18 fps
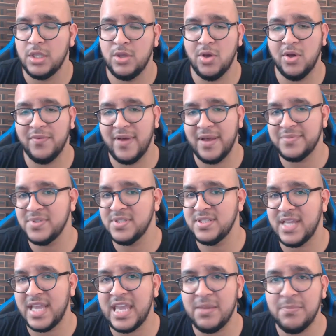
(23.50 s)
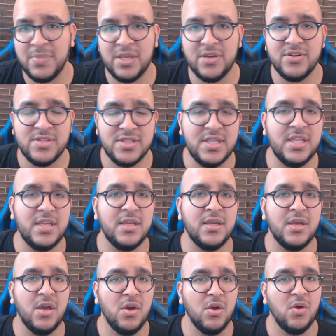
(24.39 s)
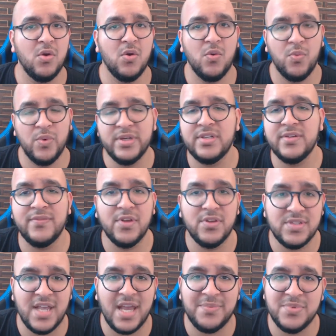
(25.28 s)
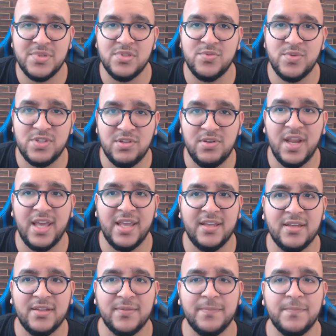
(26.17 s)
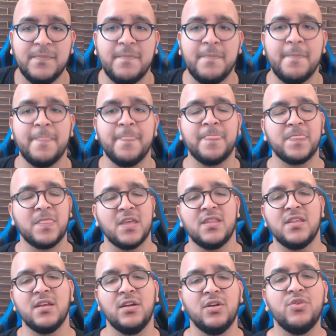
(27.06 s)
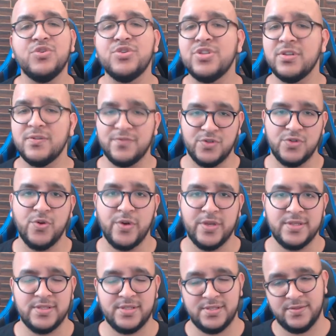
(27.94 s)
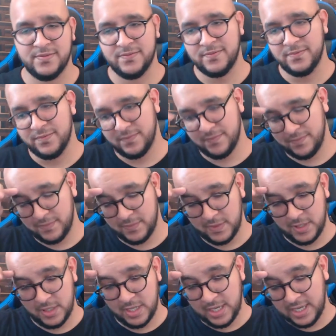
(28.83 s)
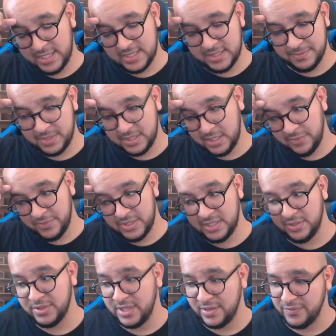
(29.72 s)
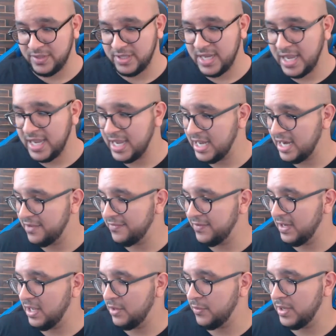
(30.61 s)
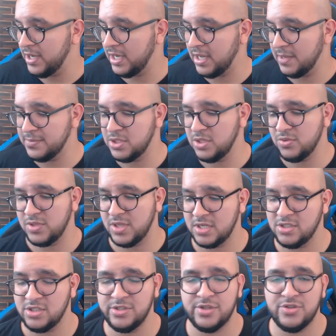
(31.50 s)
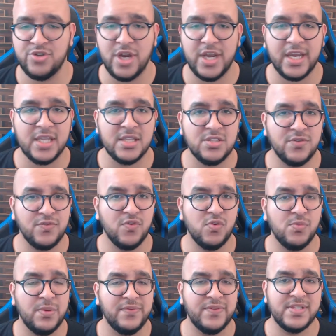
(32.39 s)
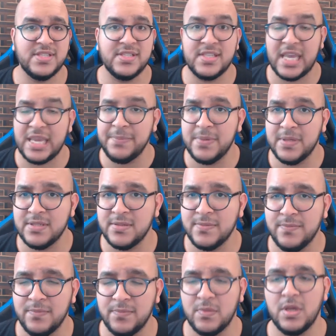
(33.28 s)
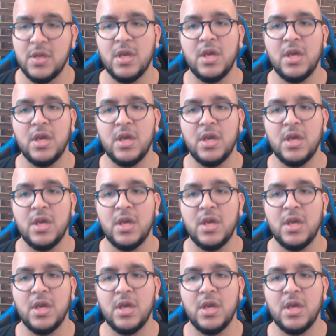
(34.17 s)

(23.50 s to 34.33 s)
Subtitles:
You have options A, B, or C. Which of those options would you like? The illusion of choice. It's something that we deal with every day, and I feel like when it comes to Dungeons and Dragons, a form of escapism,